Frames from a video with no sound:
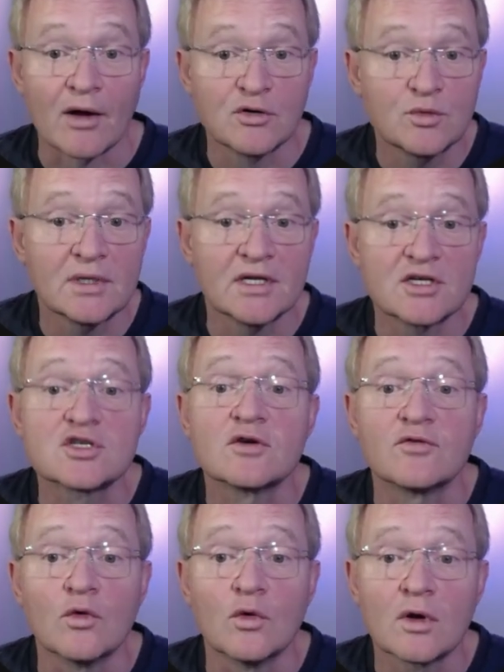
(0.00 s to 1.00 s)
do we list
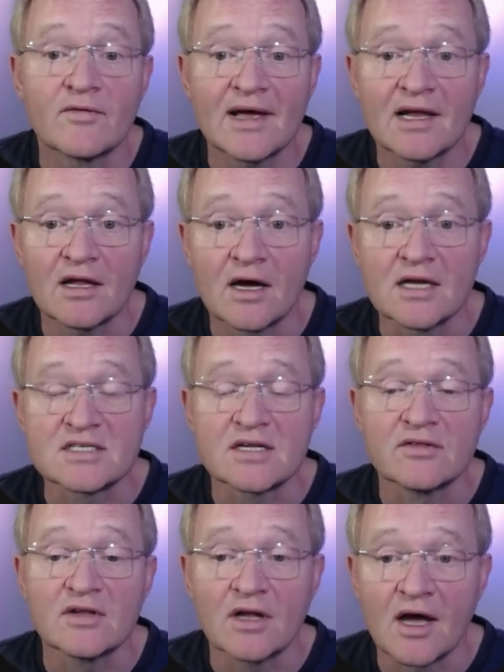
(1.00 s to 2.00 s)
off all of our lights
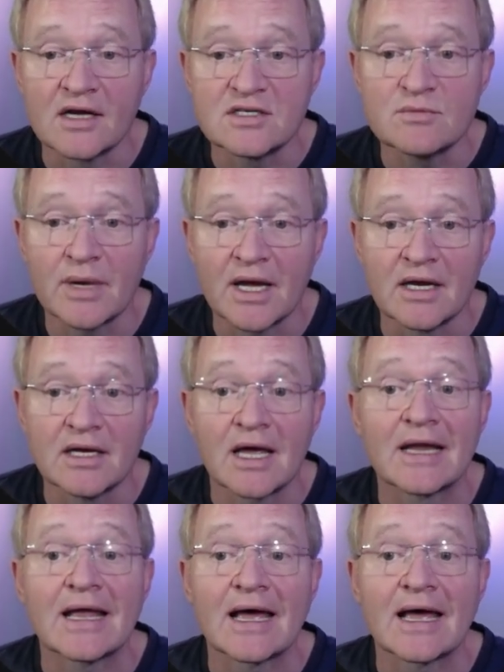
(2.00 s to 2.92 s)
in the light domain and